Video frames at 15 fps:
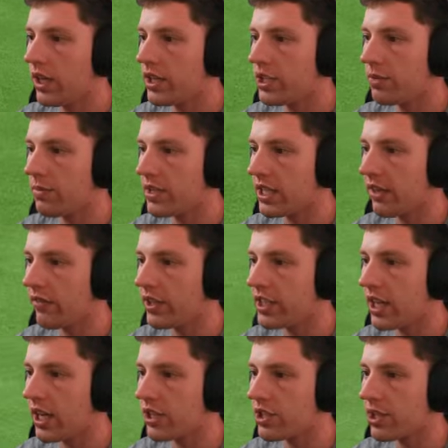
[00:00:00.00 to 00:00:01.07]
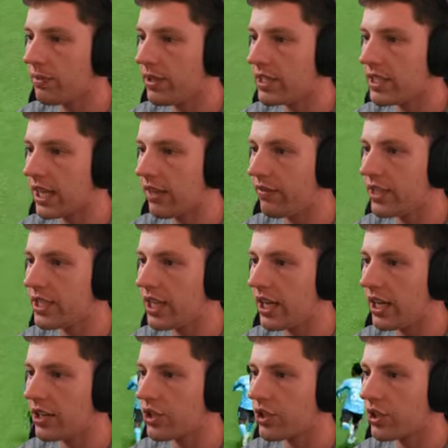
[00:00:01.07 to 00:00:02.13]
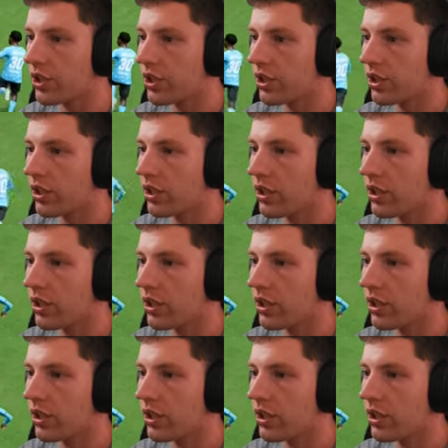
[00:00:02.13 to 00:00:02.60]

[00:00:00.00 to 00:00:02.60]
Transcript: Nice, Simmons. Lovely touch. Simmons. Lovely touch.